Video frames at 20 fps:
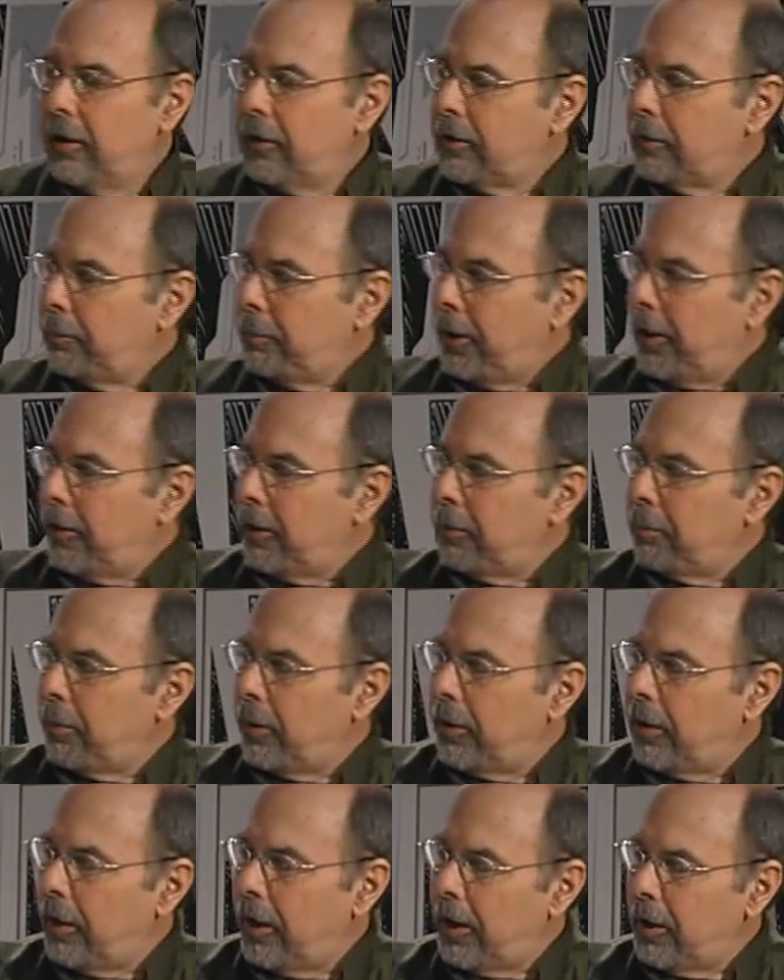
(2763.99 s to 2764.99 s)
depending
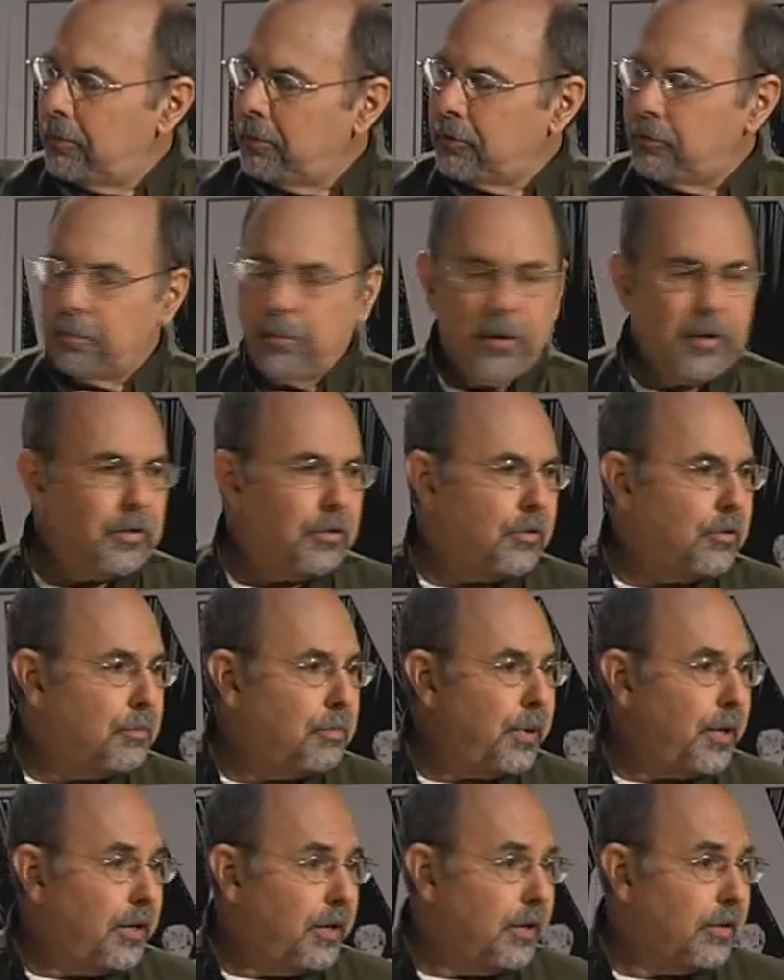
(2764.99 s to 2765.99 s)
upon how much money you're
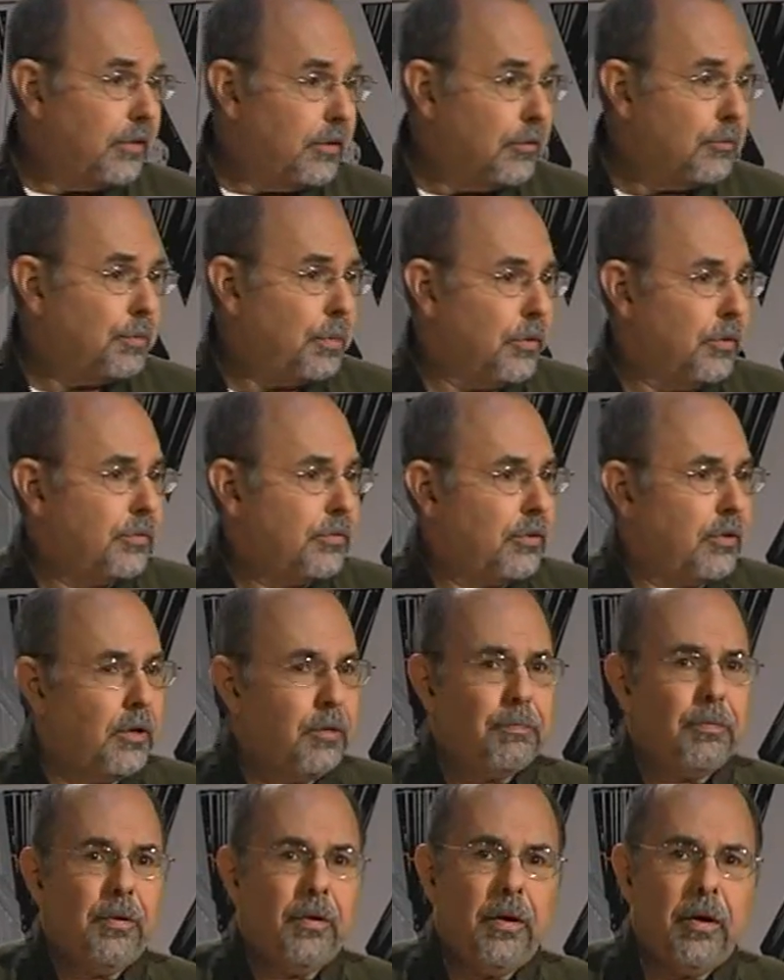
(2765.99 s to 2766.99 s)
paying this person
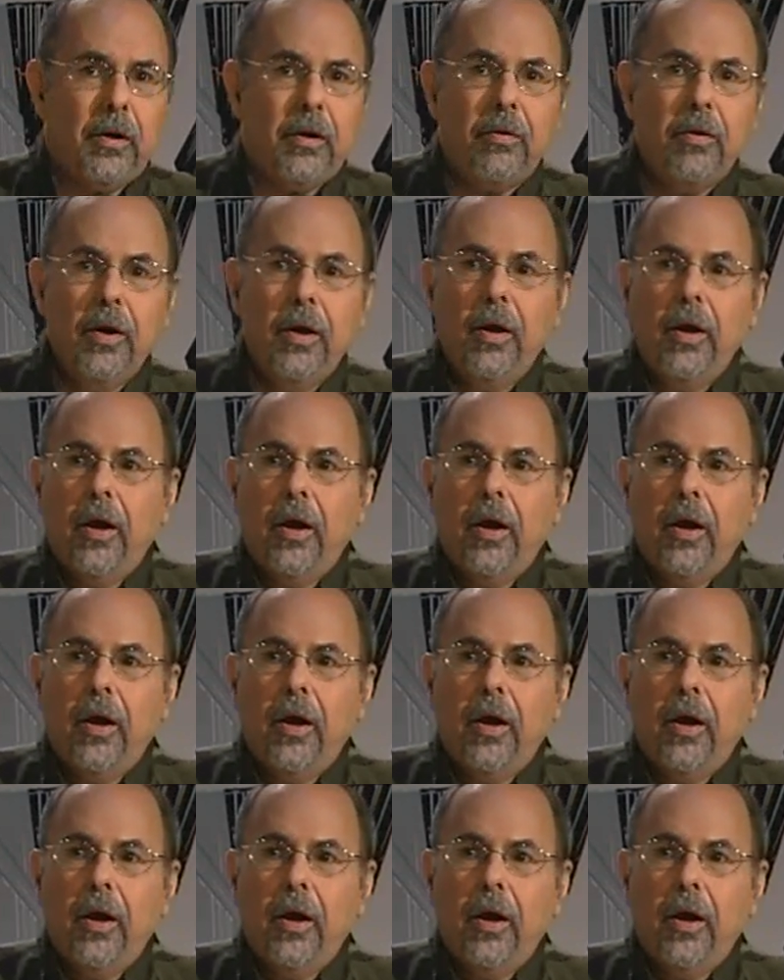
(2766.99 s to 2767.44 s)
up there.